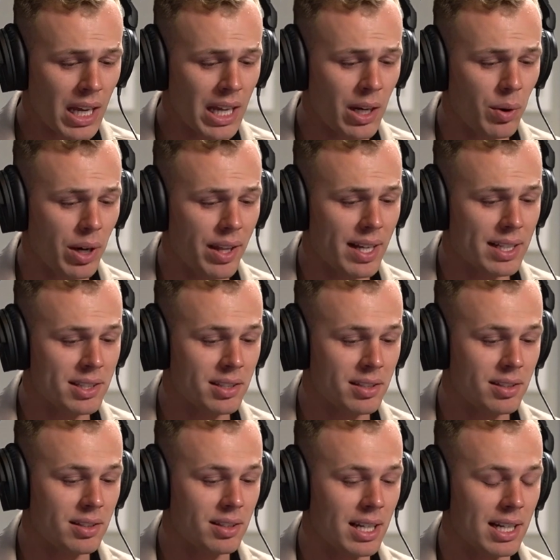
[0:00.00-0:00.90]
anyway,
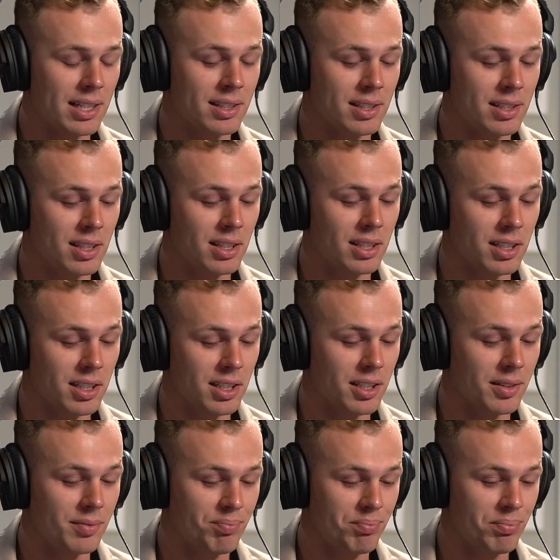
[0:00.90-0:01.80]
that's that's
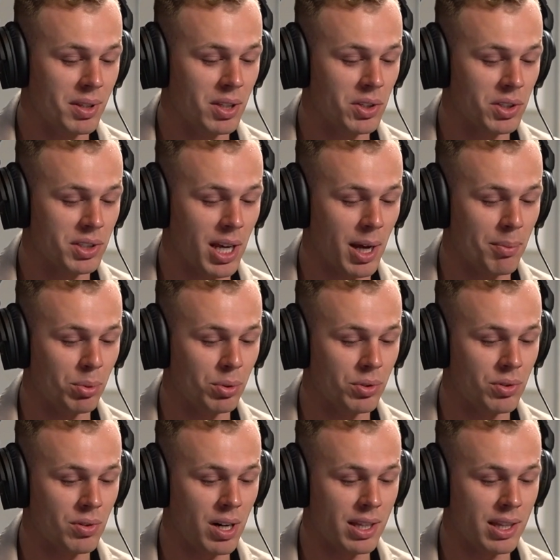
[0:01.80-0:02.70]
the the
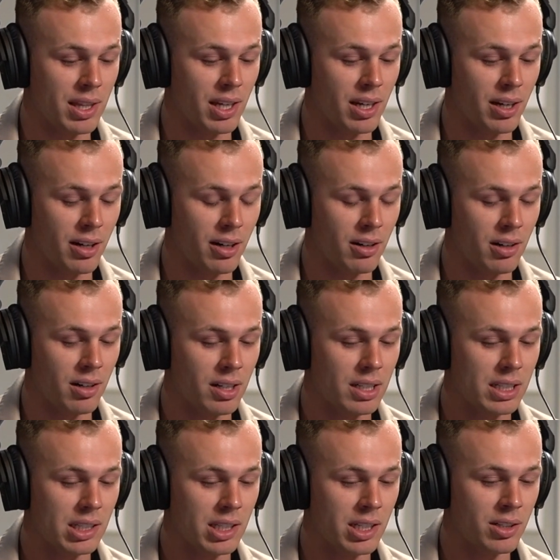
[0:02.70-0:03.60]
disciples right there.